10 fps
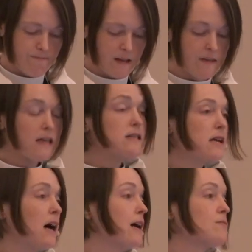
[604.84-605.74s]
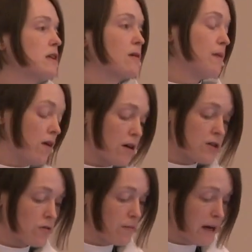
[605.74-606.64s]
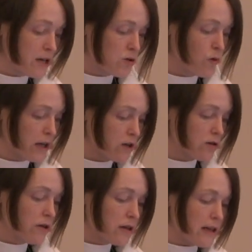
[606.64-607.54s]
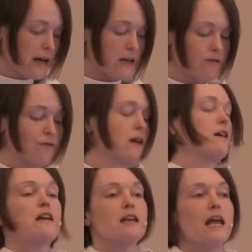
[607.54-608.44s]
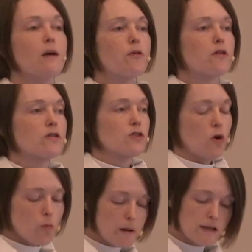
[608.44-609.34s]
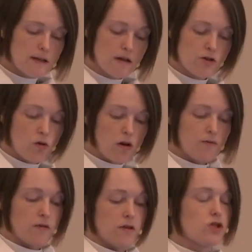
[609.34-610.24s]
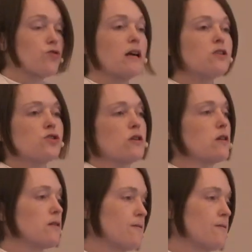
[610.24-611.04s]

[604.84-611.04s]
In these times, it can be hard to imagine what it could look like if neighbors opened their door for the stranger.